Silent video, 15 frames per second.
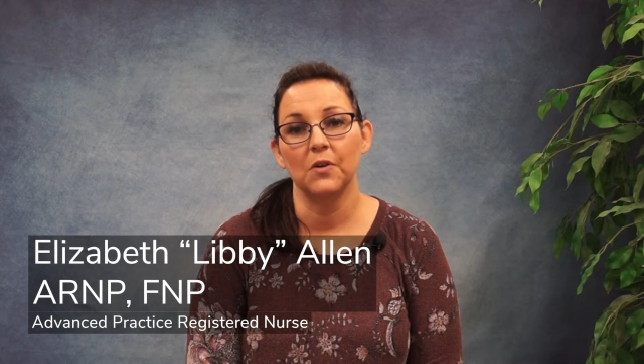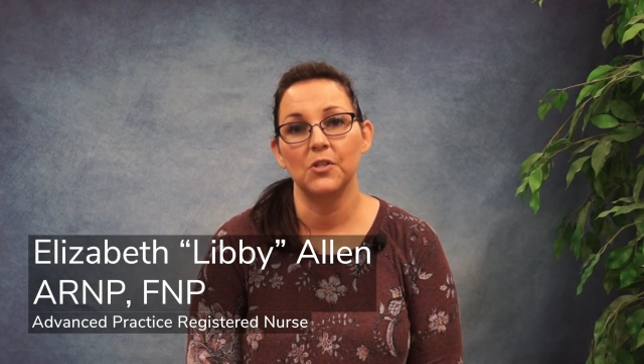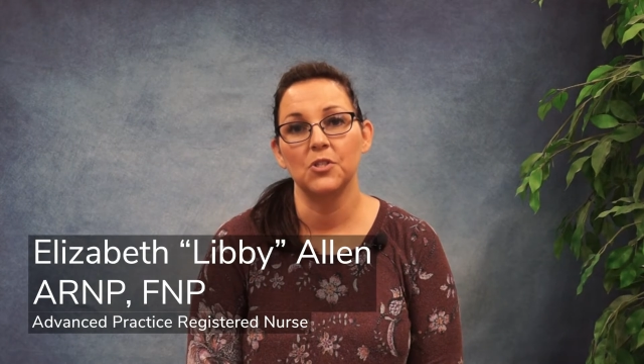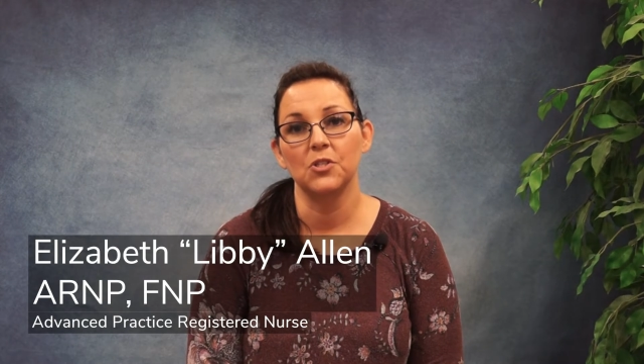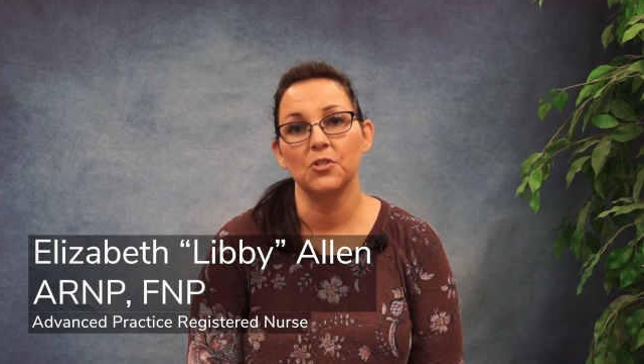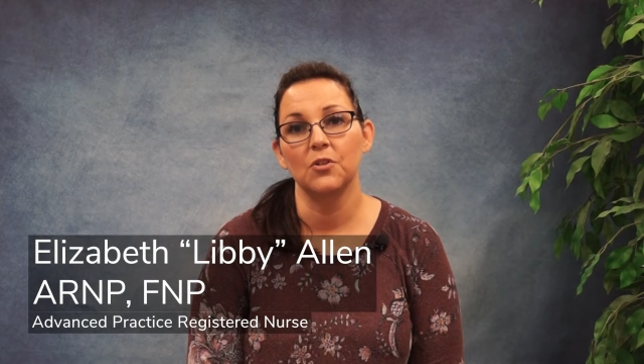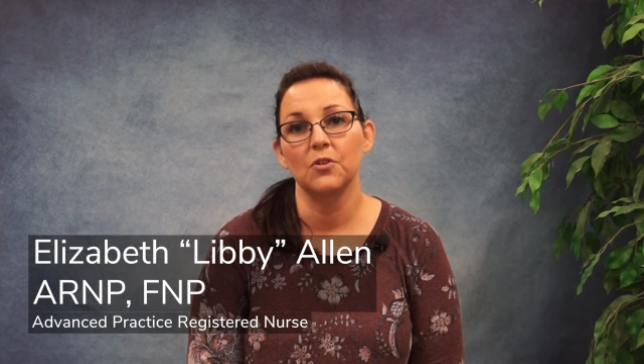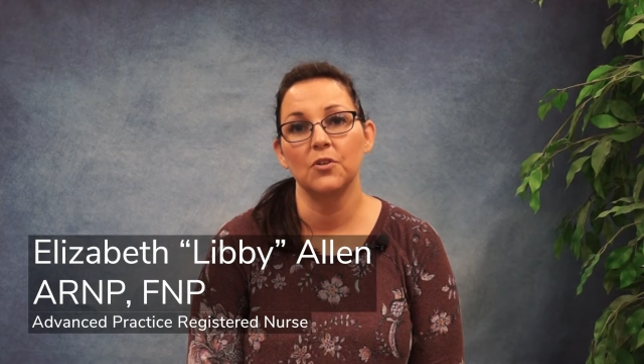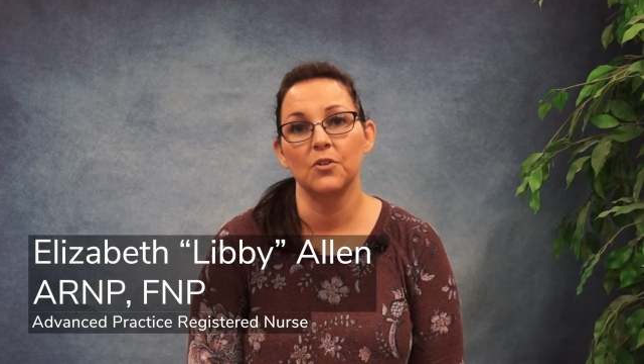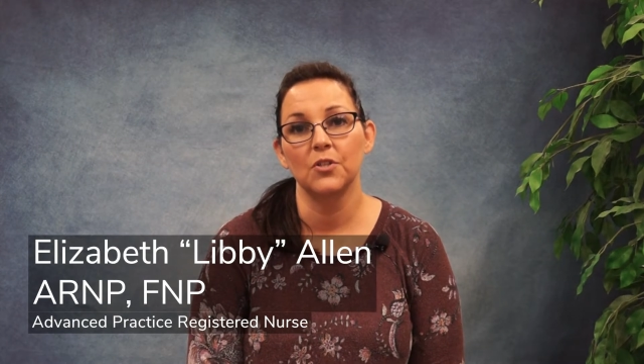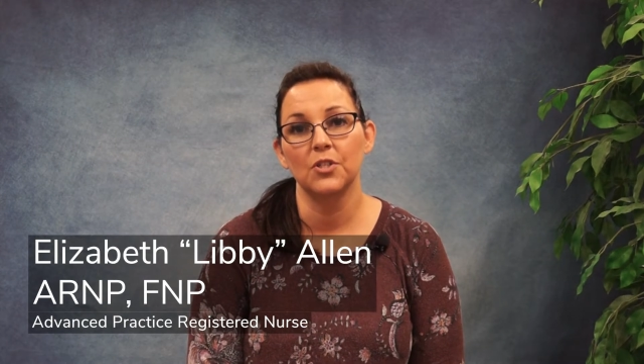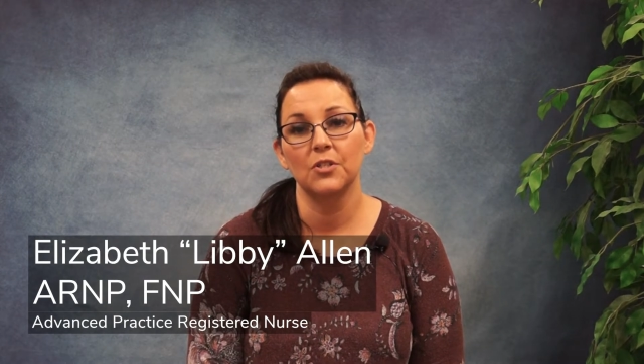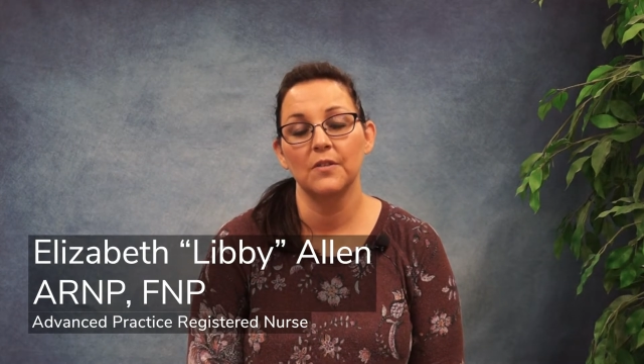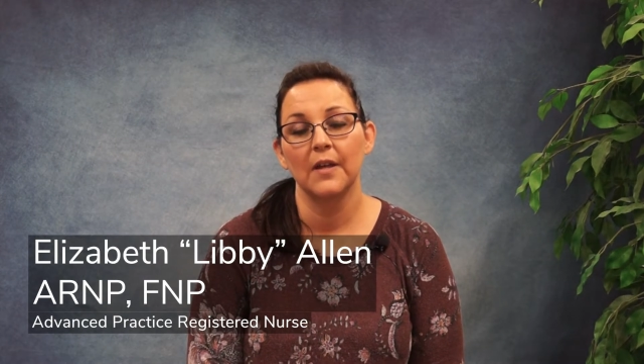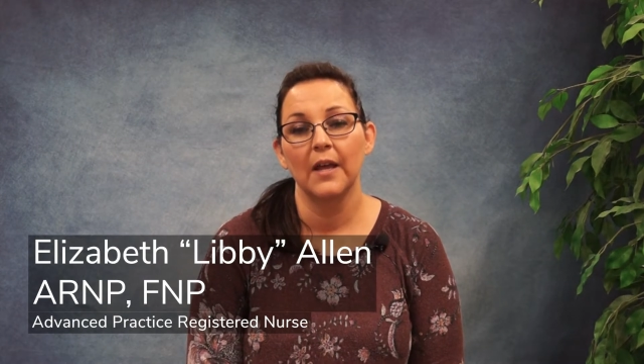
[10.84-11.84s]
registered
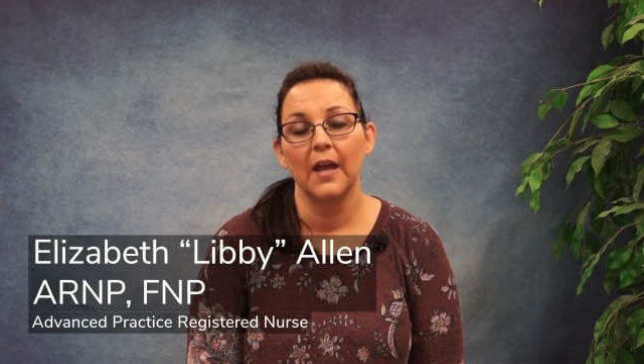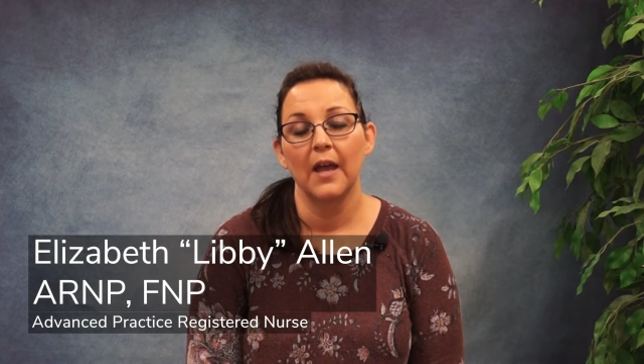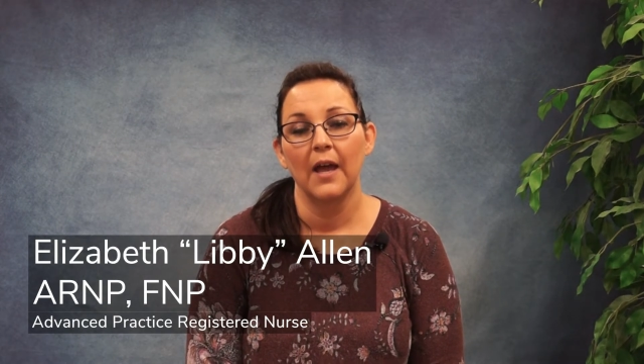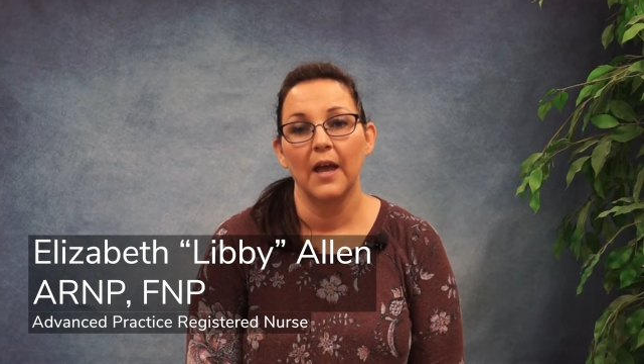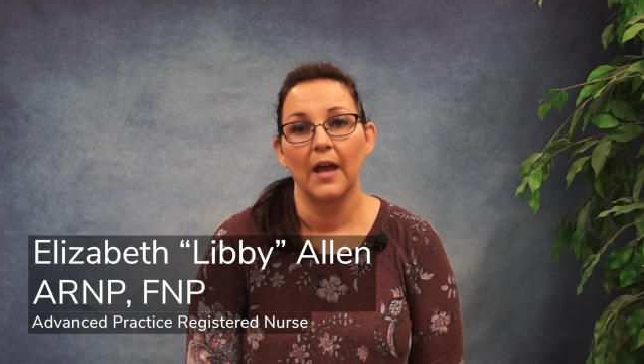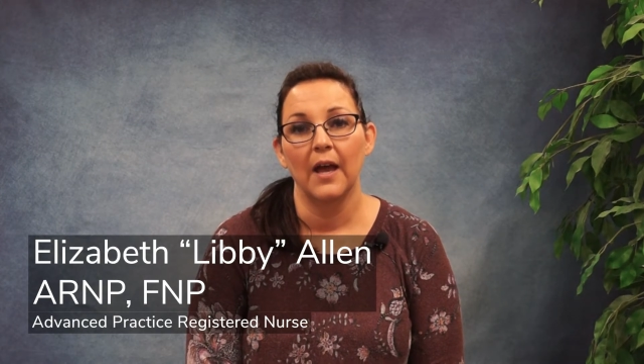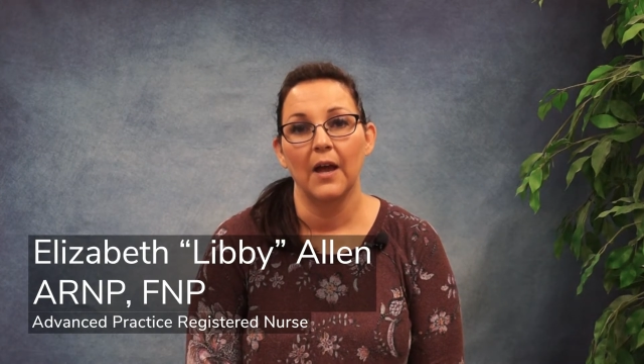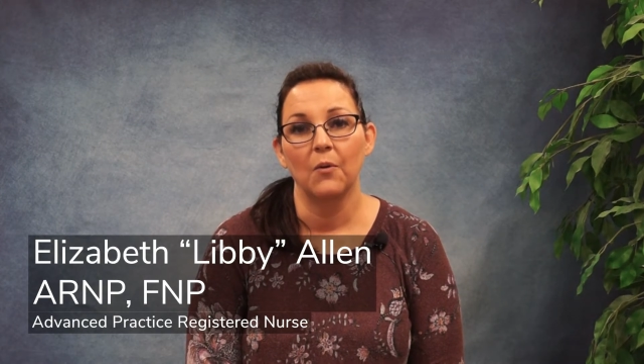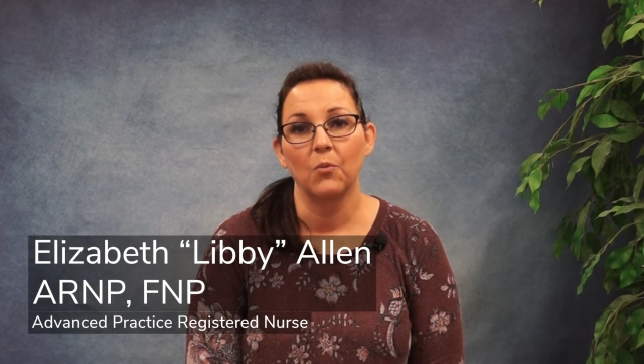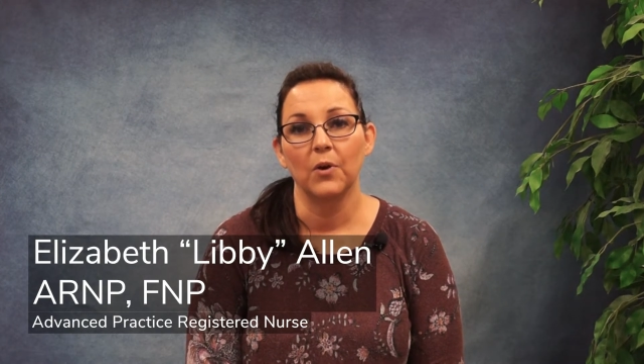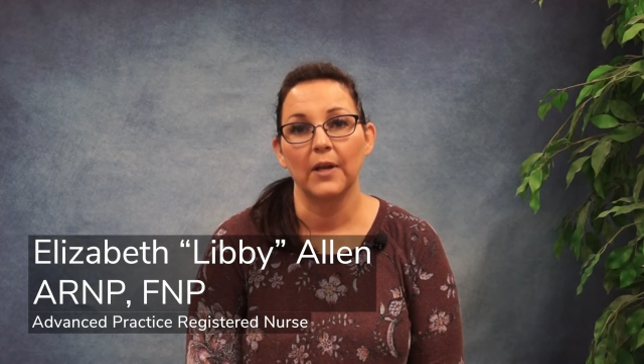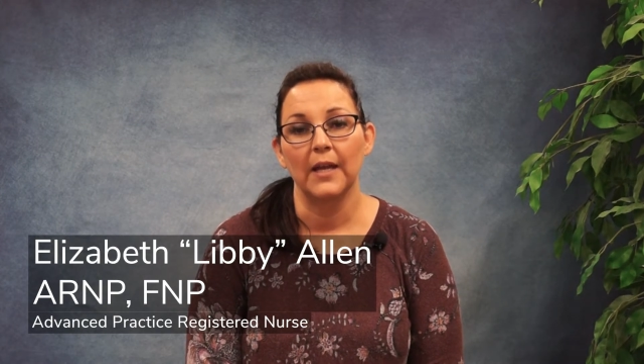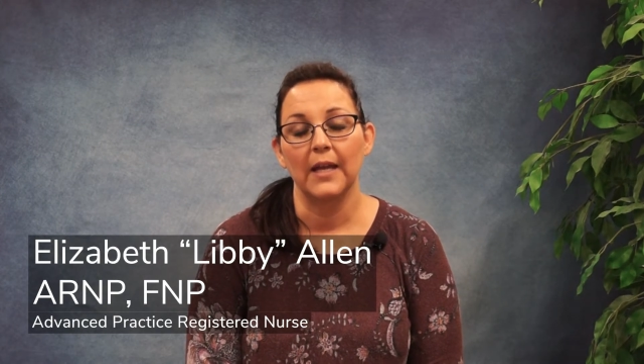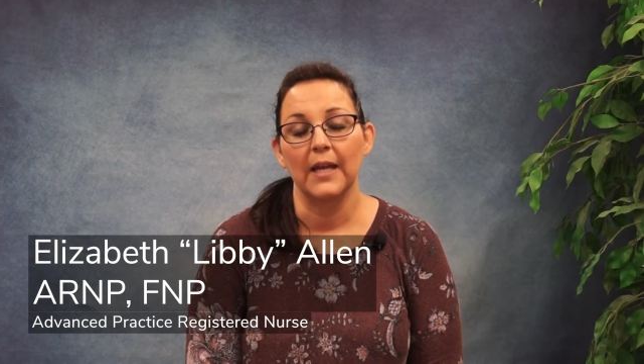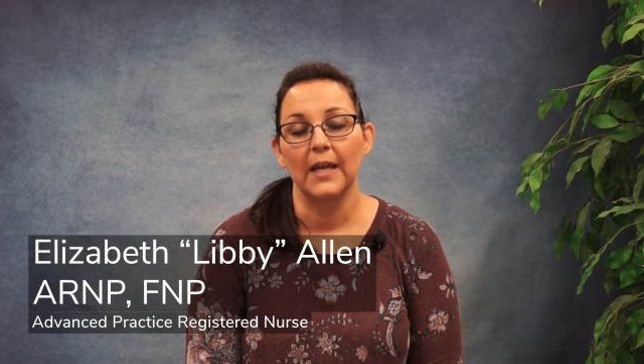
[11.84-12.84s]
nurse
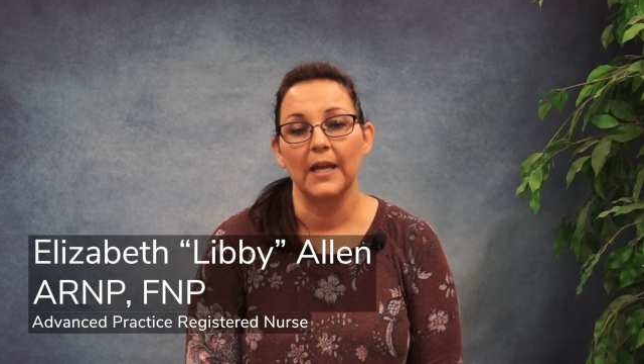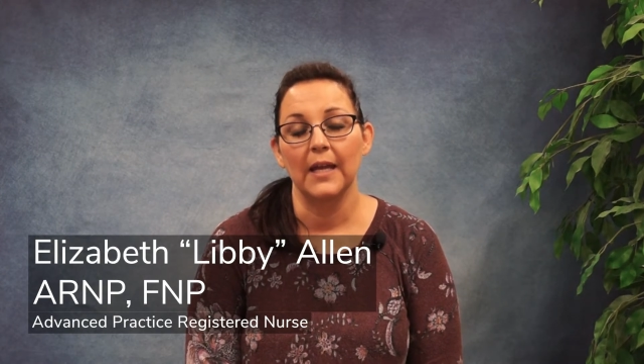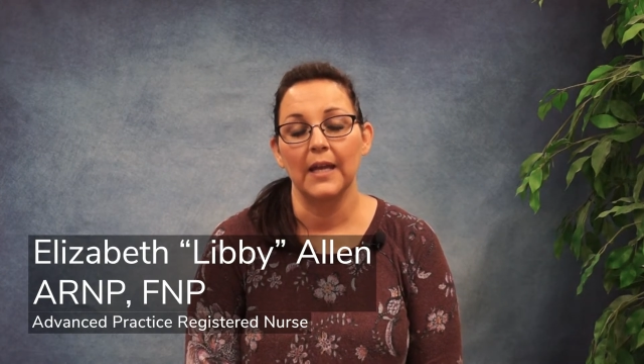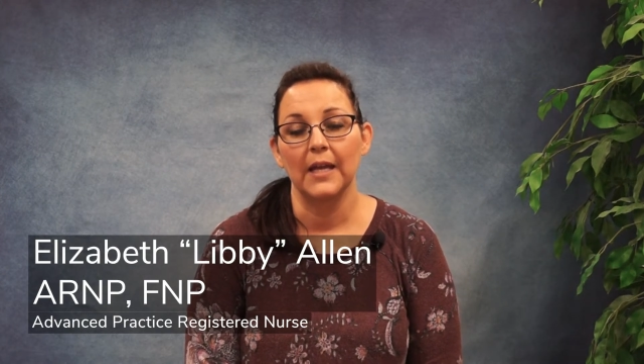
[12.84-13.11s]
working